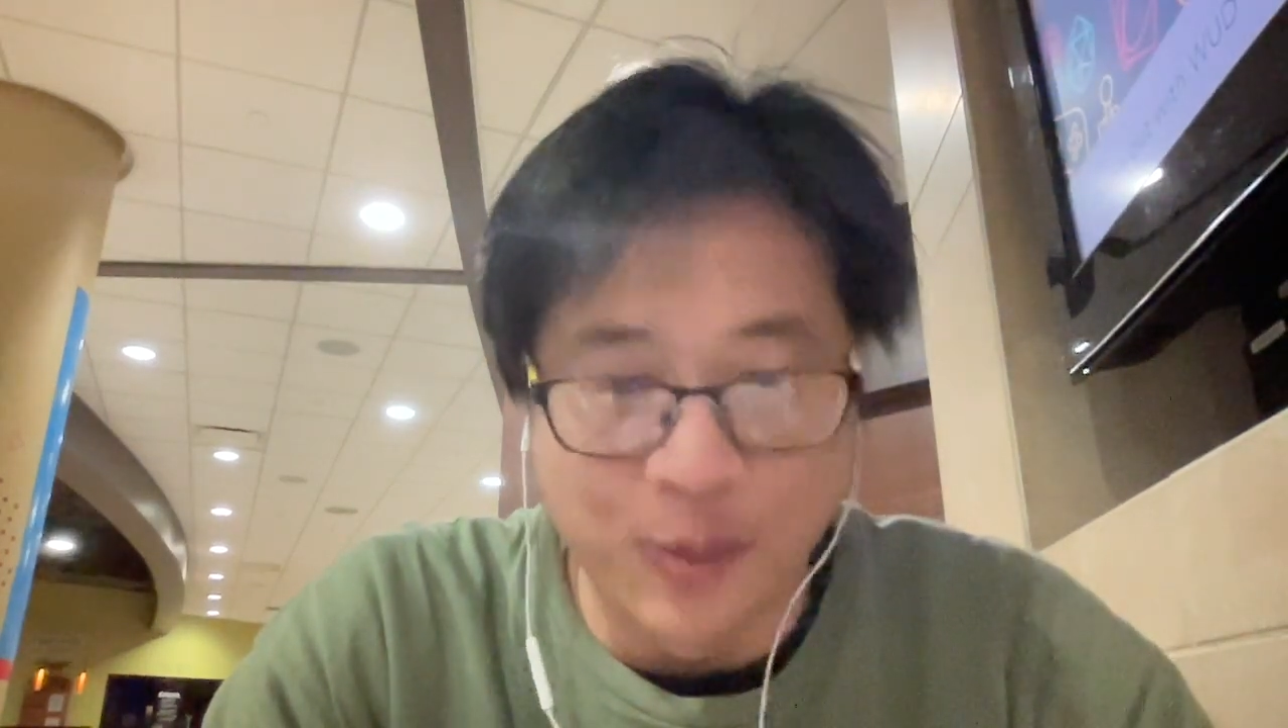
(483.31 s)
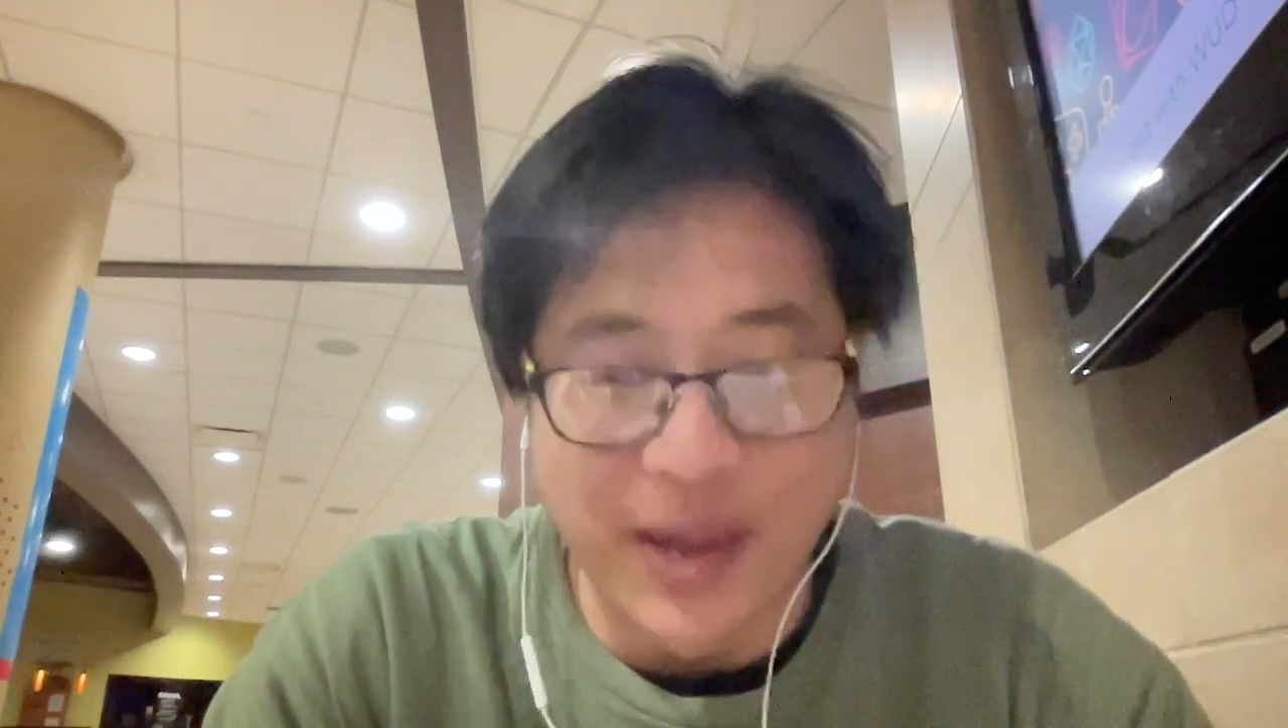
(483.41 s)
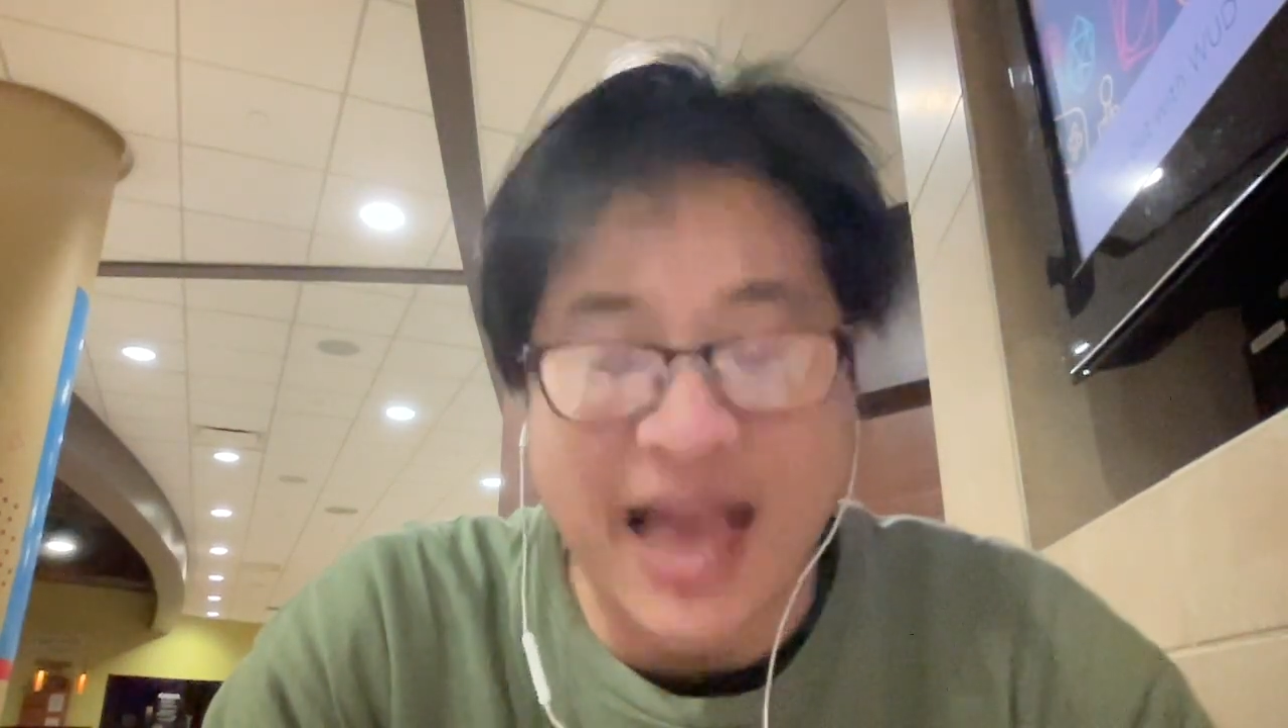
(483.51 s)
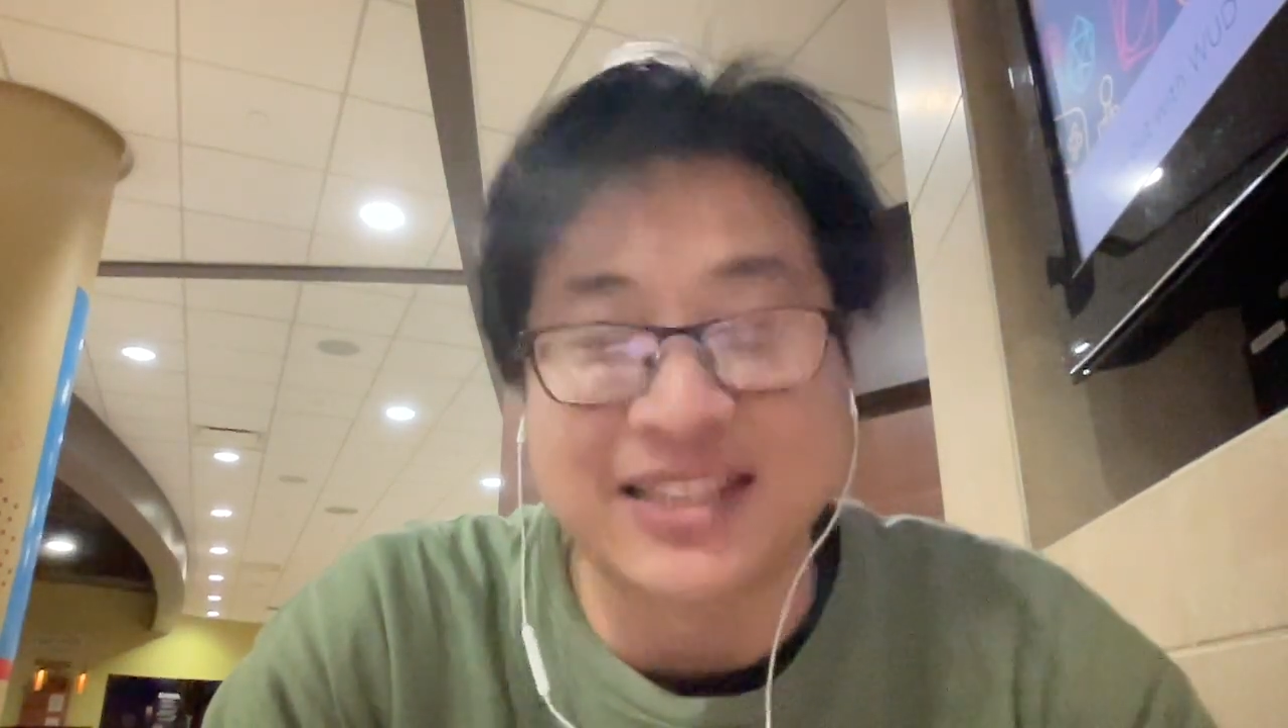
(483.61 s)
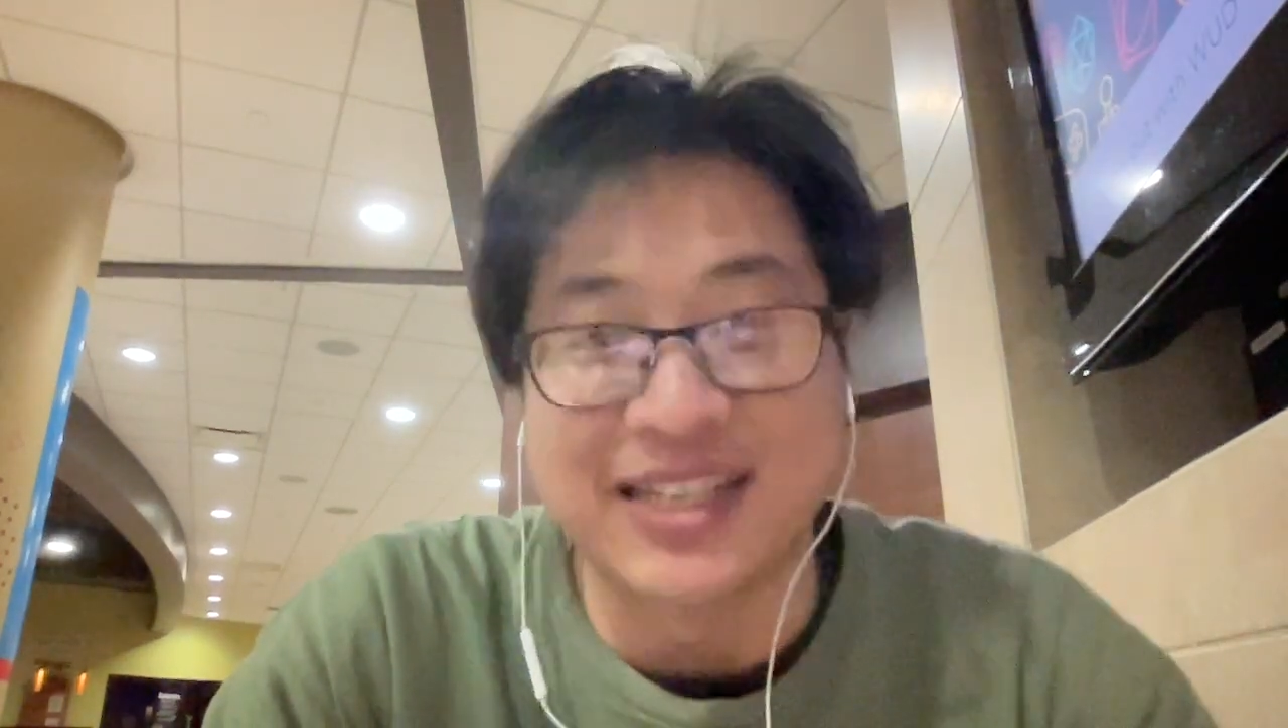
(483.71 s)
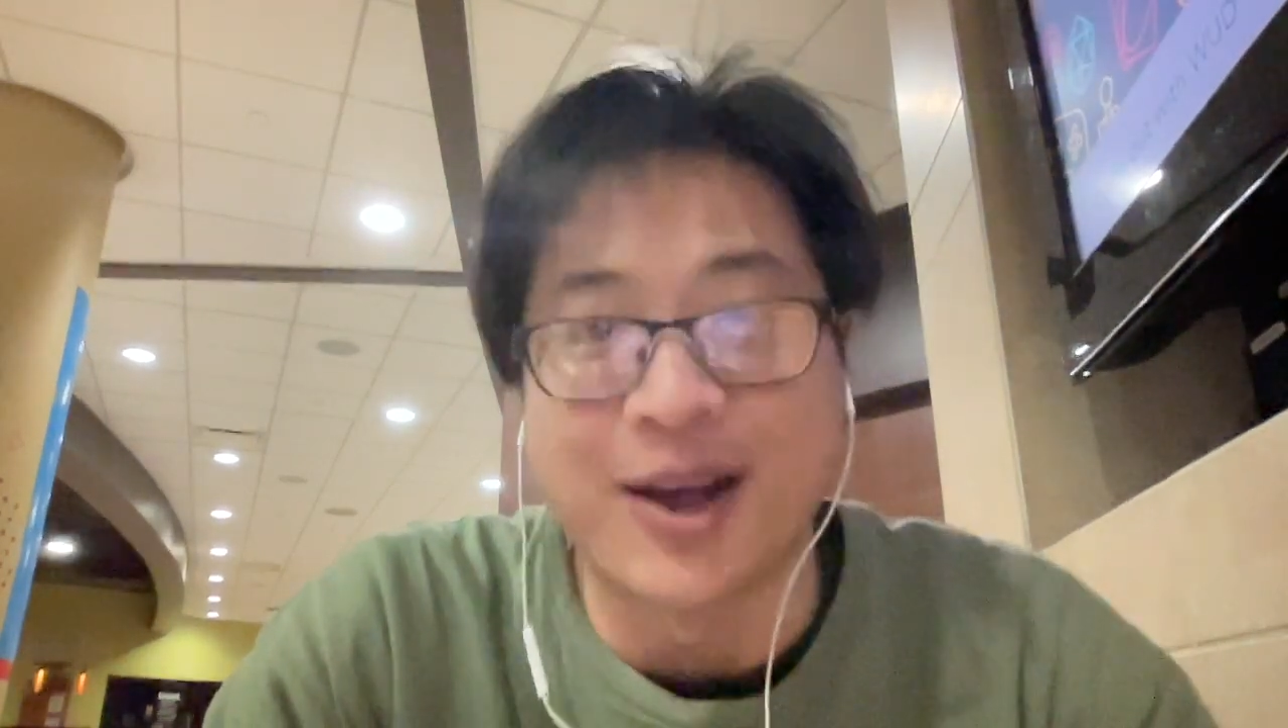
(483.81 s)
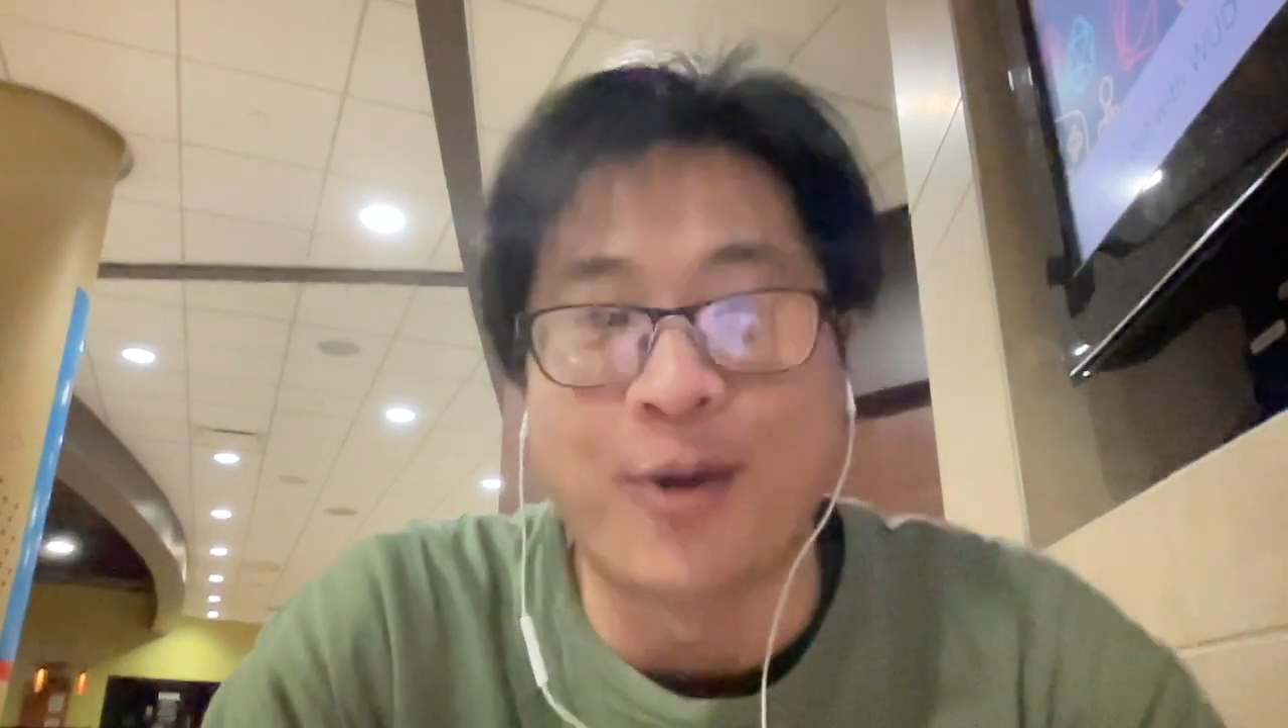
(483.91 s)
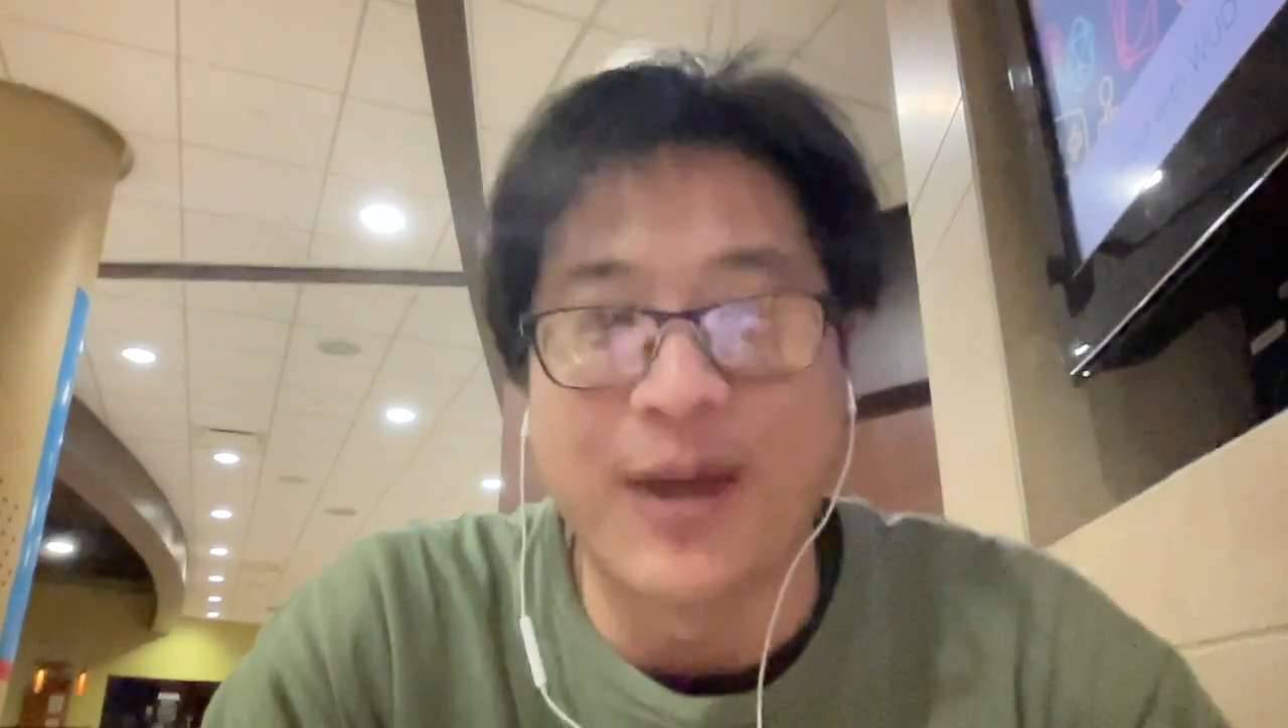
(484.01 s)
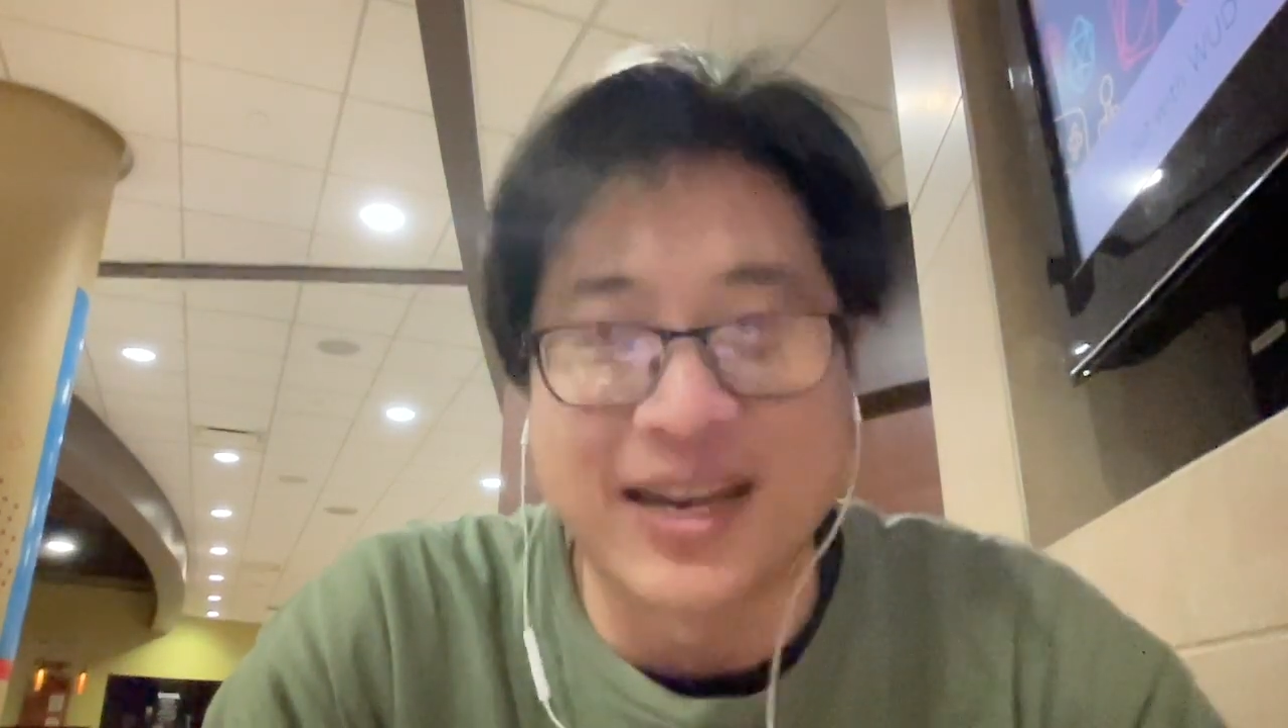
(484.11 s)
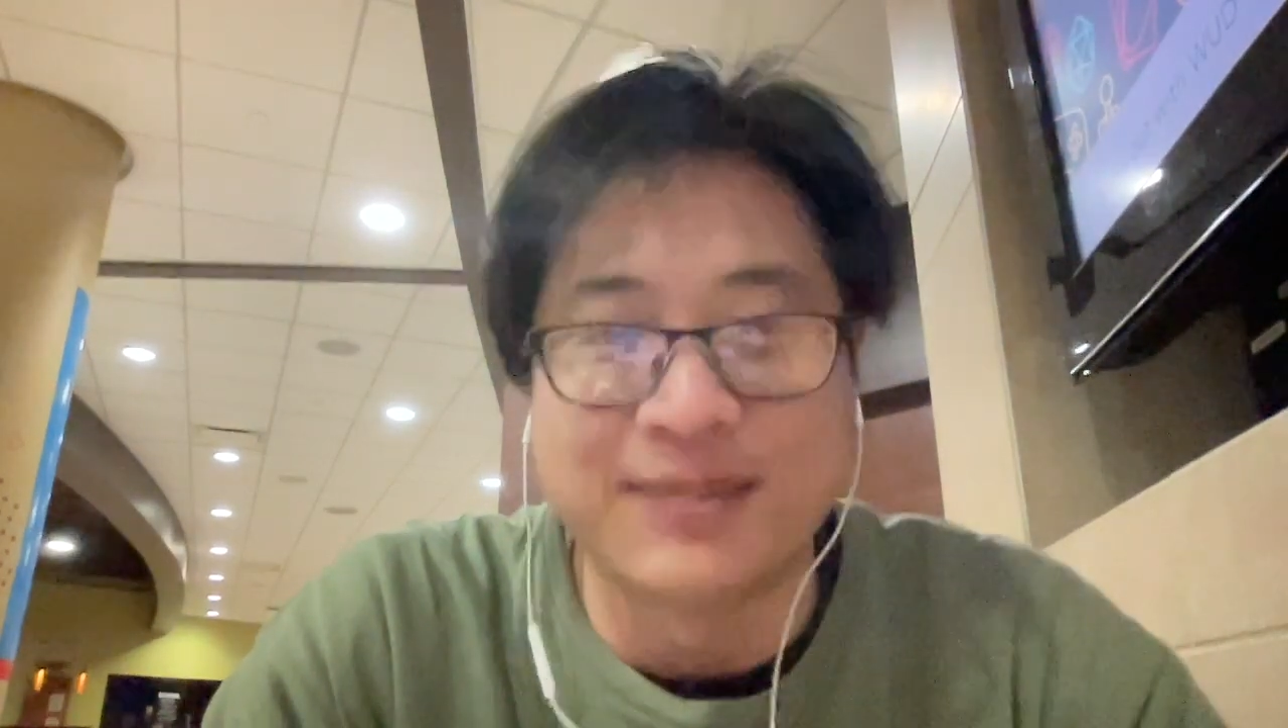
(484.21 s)
we actually
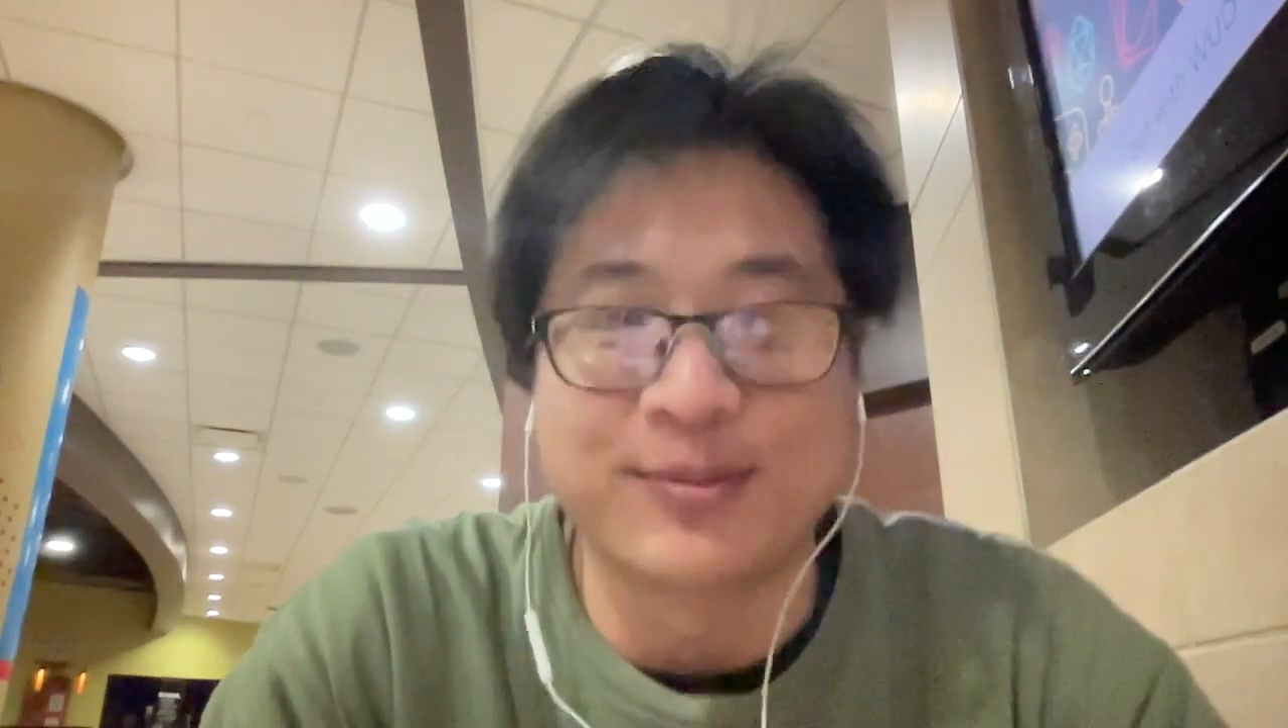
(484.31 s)
already